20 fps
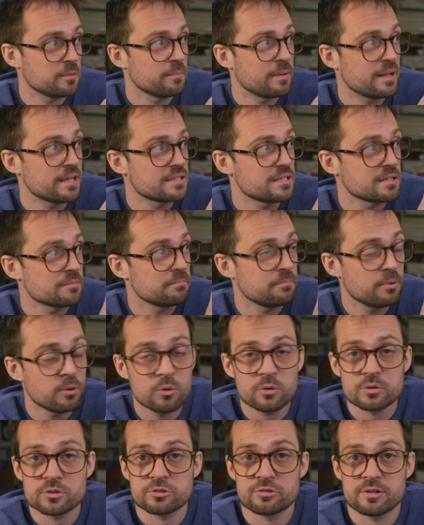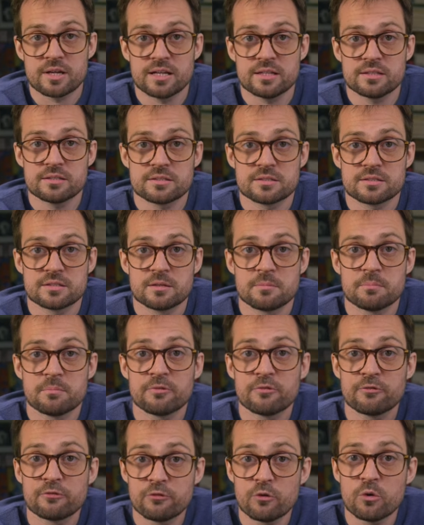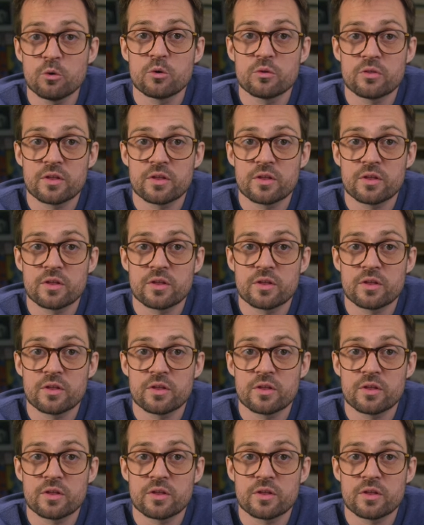painting portraits before